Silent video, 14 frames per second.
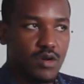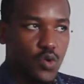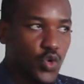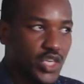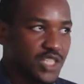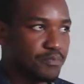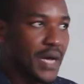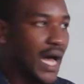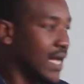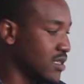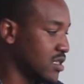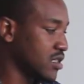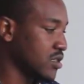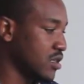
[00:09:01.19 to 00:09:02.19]
which
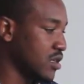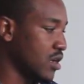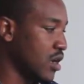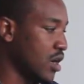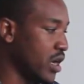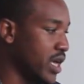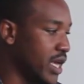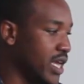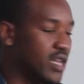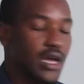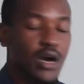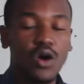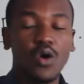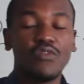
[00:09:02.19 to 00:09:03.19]
parts
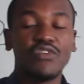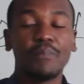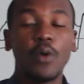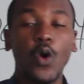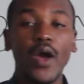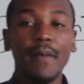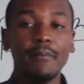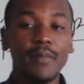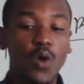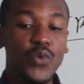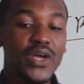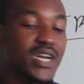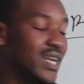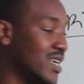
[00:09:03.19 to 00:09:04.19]
of a poem
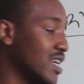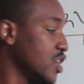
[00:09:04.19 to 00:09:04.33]
we will